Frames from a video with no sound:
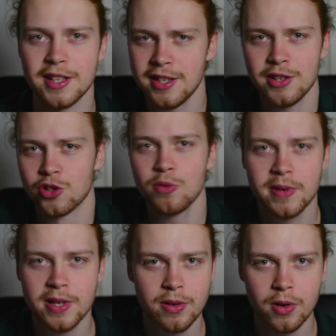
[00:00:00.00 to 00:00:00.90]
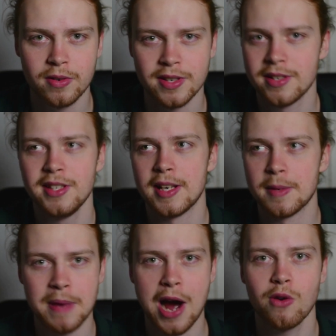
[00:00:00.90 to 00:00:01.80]
Is he a superhero? Is he,
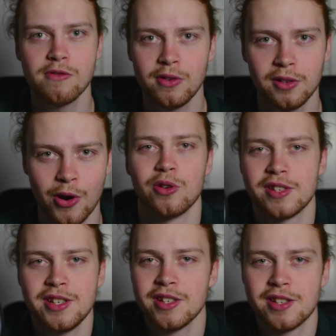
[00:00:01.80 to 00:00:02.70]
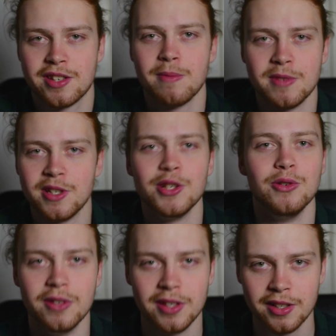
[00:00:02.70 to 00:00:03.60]
like, powerful? Or is he just some
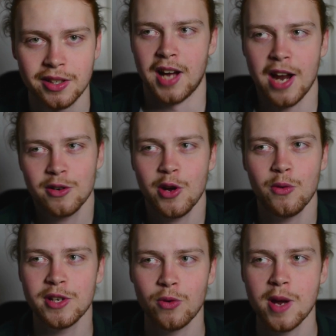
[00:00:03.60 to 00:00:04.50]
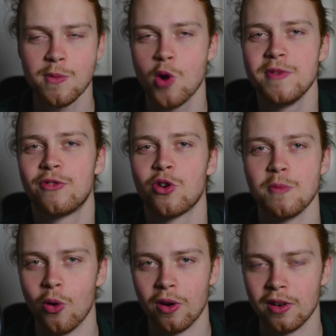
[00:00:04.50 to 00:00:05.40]
dude? I don't know which one I'm hoping for
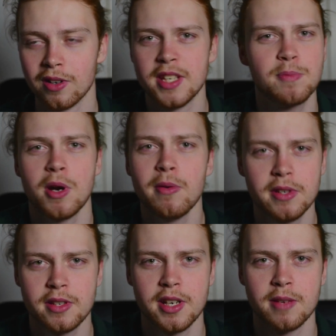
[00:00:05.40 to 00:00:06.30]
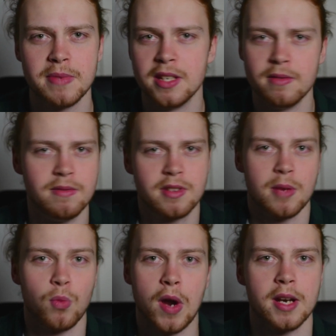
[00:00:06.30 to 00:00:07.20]
more. He's probably just gonna be
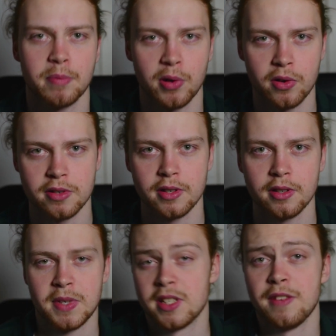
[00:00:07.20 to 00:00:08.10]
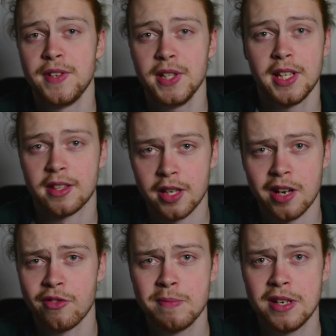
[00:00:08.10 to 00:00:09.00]
some random person. Because I feel like the
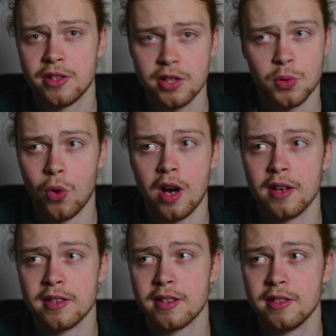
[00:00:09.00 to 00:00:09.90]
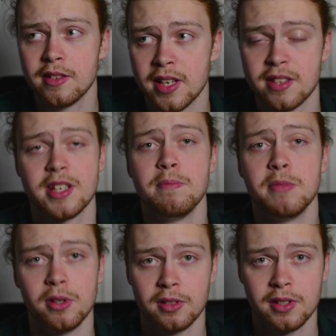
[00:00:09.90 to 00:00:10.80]
government just wants a
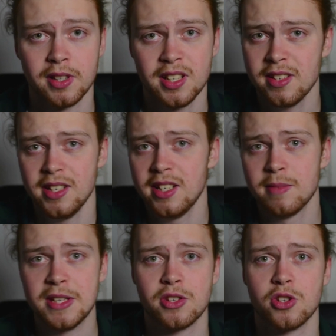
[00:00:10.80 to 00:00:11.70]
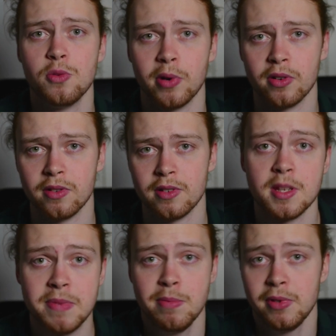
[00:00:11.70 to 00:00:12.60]
symbol. He doesn't need to be super.
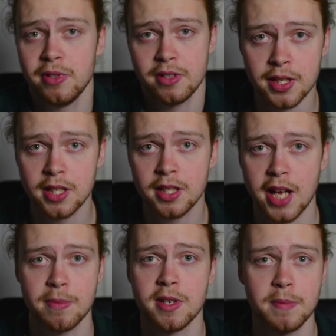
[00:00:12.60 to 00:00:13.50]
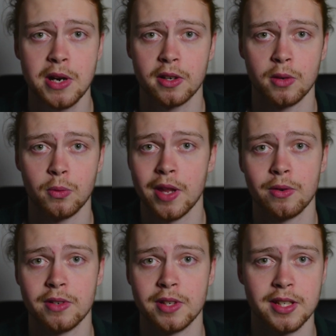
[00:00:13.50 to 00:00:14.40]
The people just need Captain America,
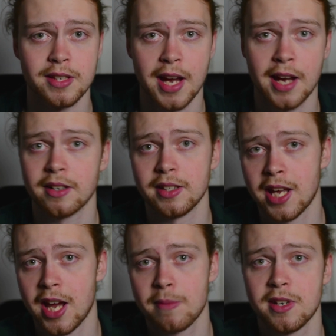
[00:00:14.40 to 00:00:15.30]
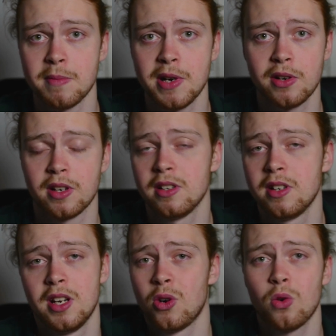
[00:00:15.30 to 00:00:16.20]
whether he's actually Captain America
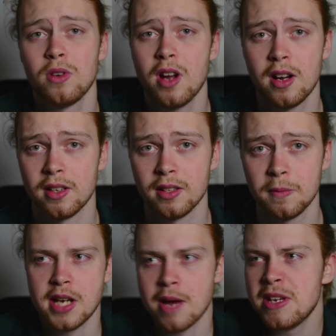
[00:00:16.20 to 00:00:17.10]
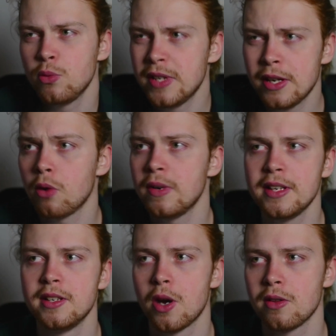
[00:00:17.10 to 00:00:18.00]
or not. I mean, we
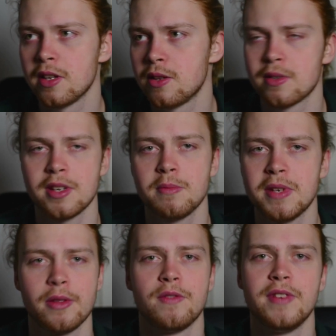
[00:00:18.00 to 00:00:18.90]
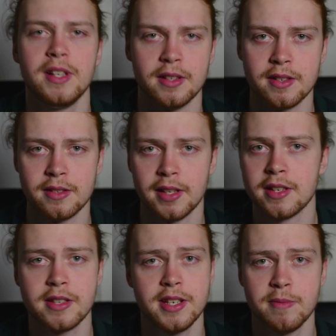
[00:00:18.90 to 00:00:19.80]
already know that there's gonna be other villains,
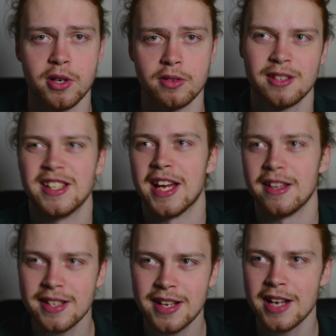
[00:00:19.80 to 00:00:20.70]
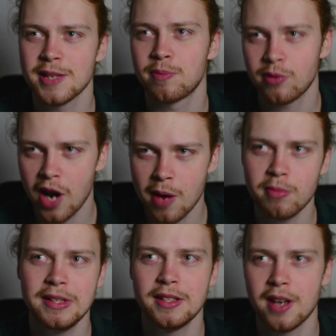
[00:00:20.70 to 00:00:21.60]
like Zemo. So yeah, this guy's
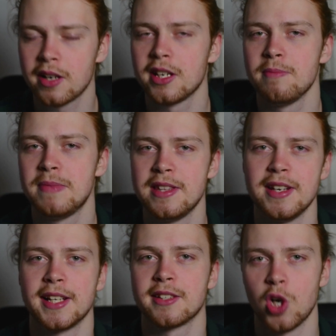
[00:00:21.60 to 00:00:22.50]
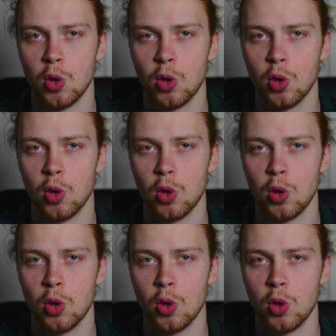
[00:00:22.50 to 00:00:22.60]
probably not gonna be the next